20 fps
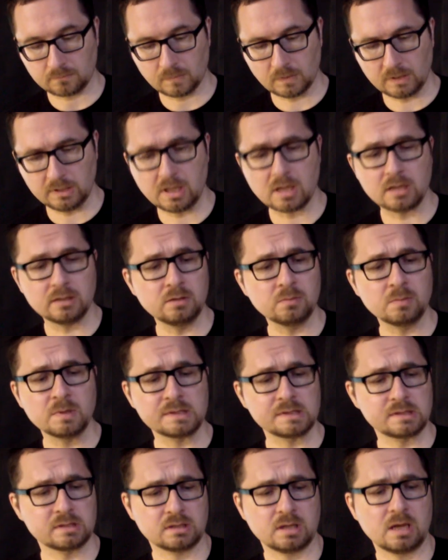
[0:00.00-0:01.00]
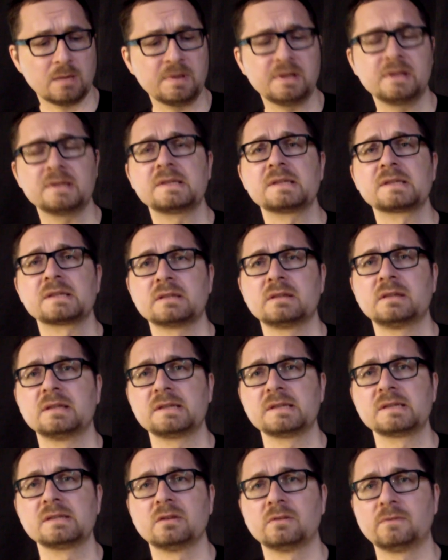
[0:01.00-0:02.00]
Yeah, and you must, I mean, this
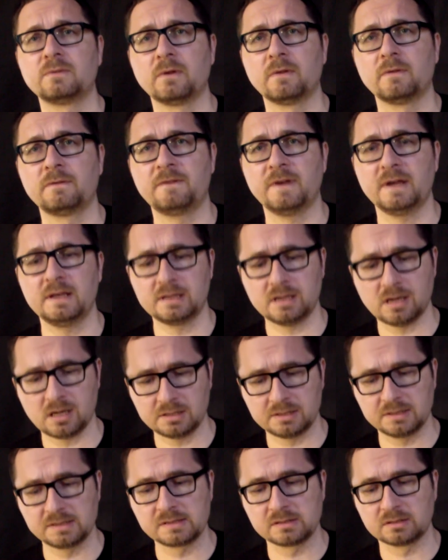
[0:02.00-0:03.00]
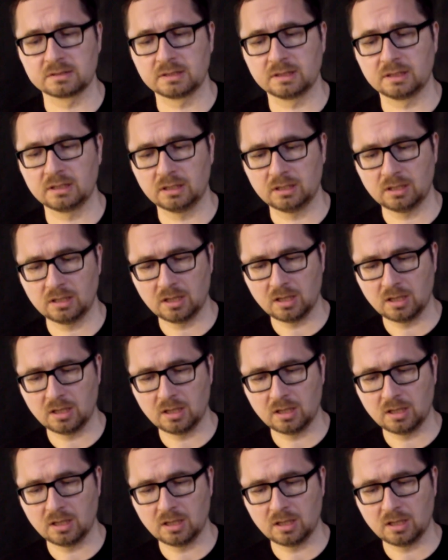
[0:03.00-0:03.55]
is not for the faint-hearted, certainly.